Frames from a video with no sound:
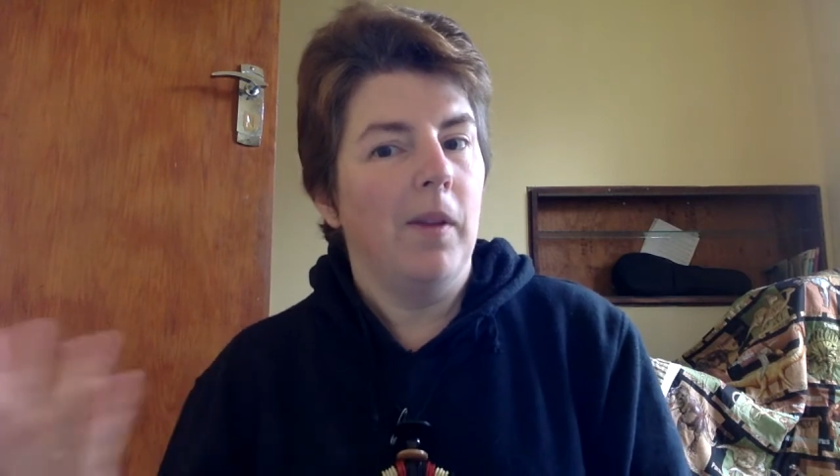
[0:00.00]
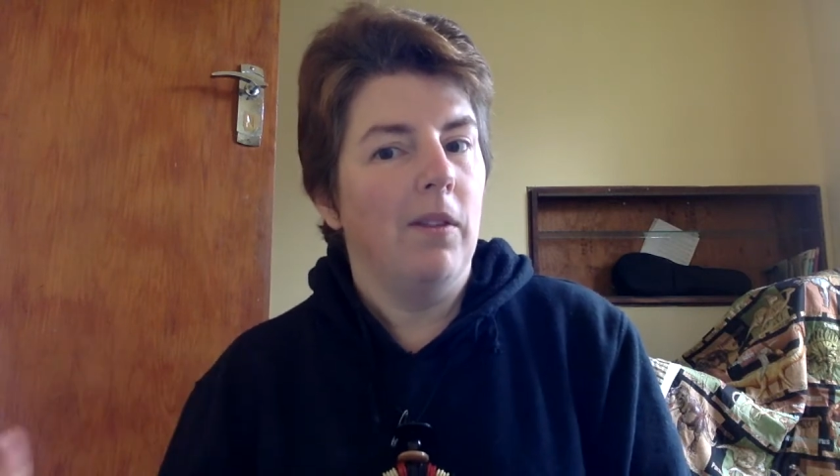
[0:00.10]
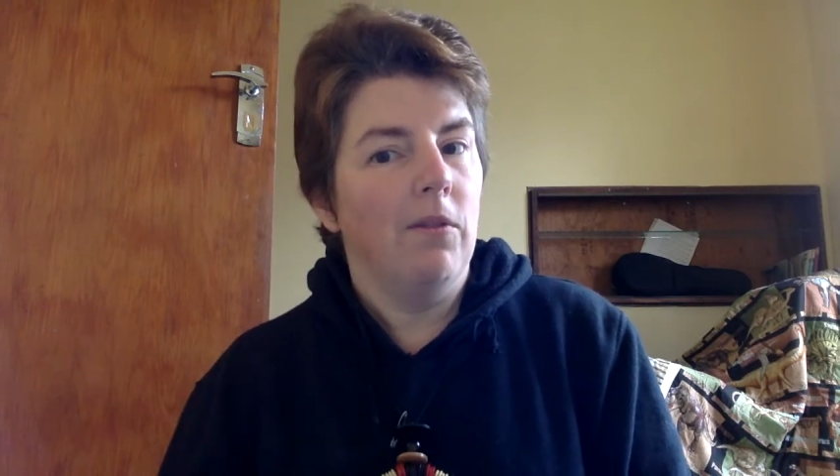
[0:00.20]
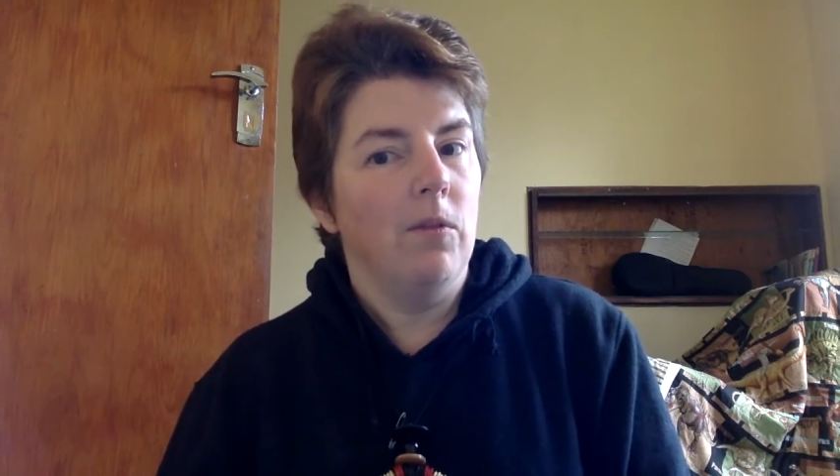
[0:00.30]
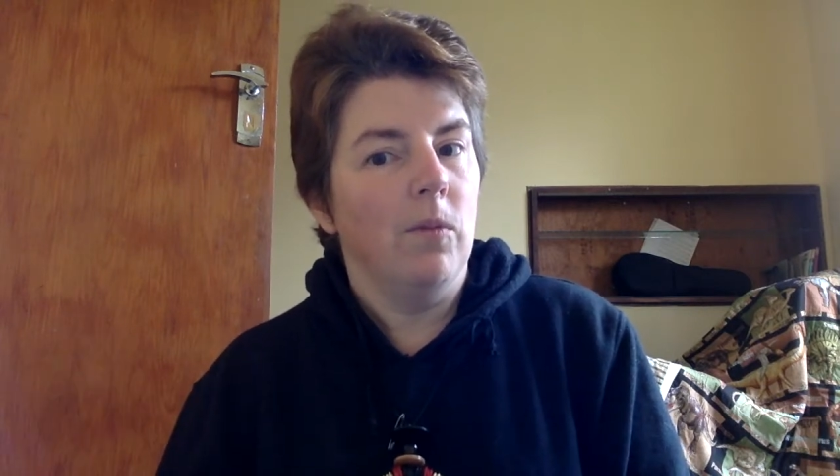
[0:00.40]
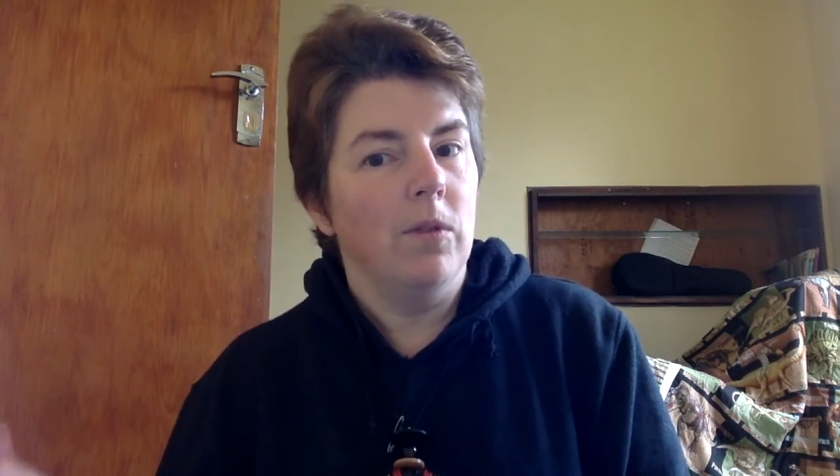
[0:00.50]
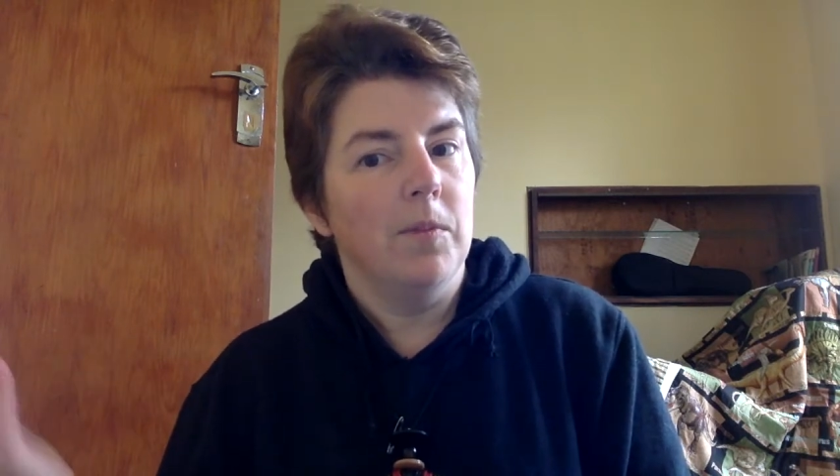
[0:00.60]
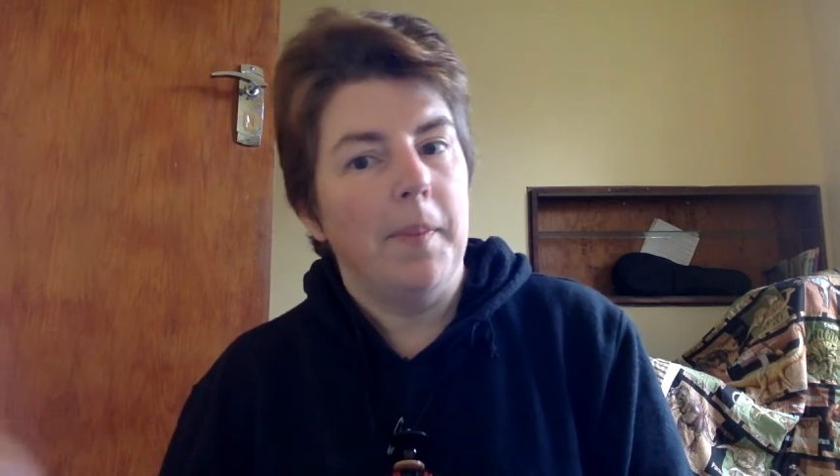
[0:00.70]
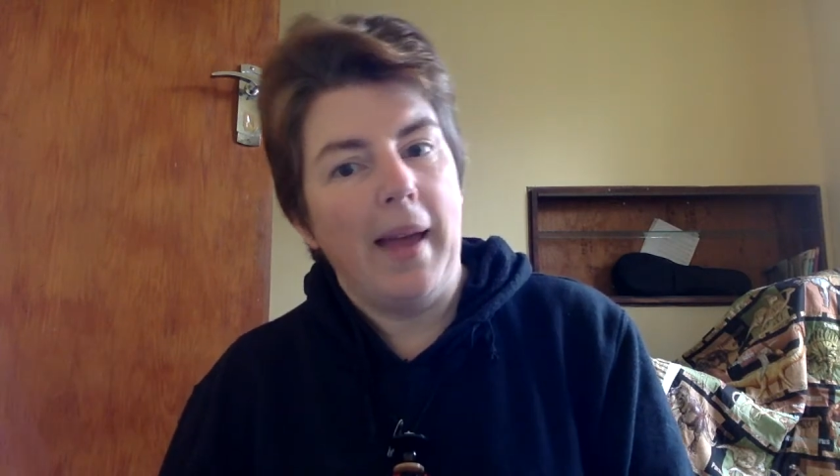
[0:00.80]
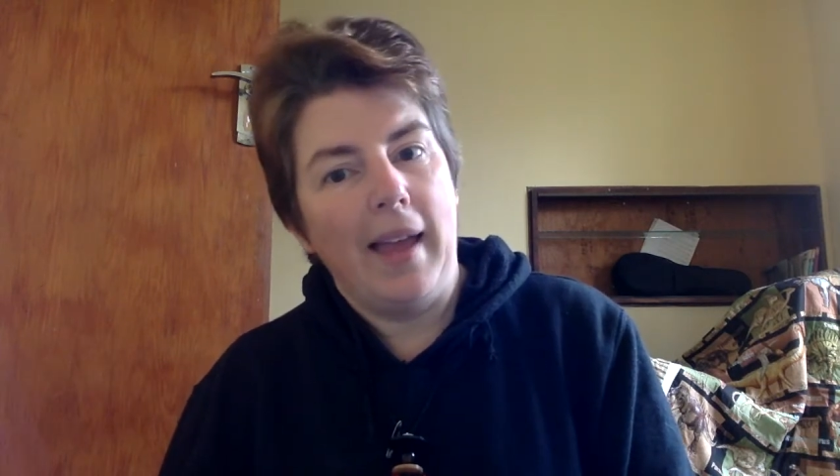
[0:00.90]
but the root
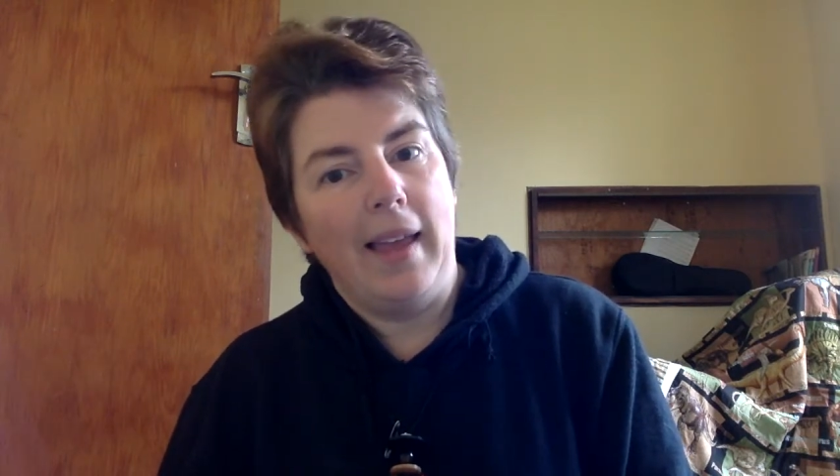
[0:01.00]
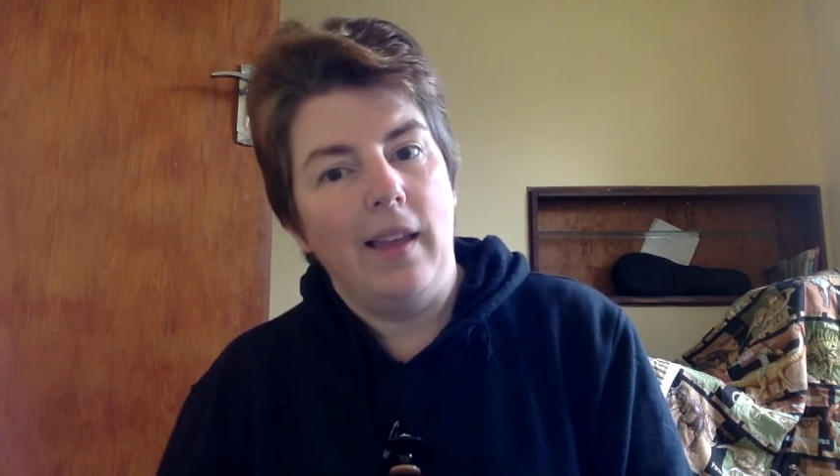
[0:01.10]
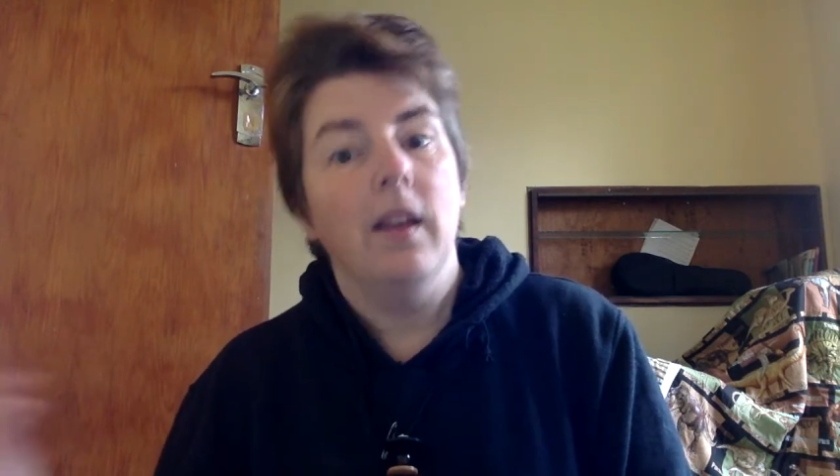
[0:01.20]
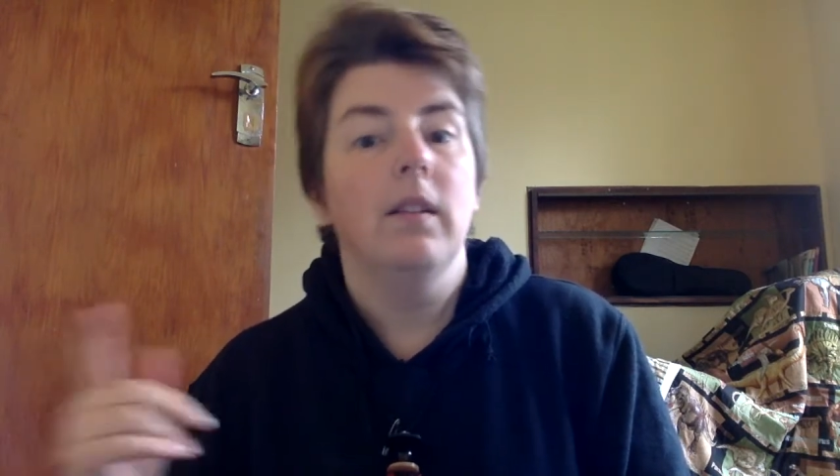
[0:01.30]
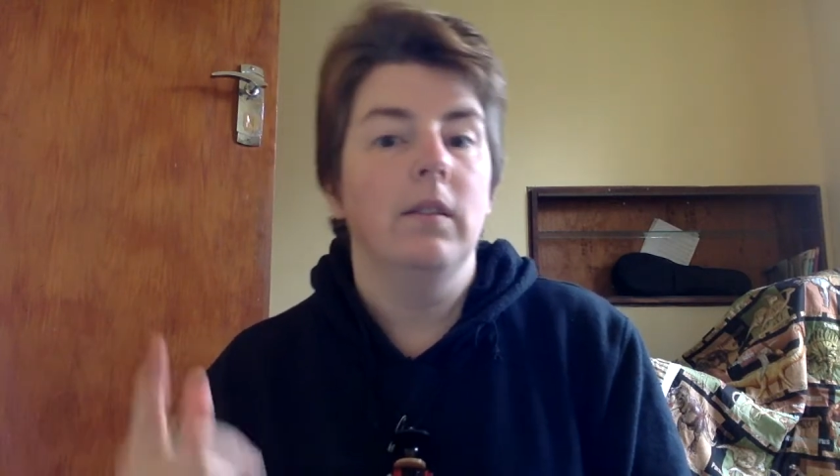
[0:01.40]
word's pay.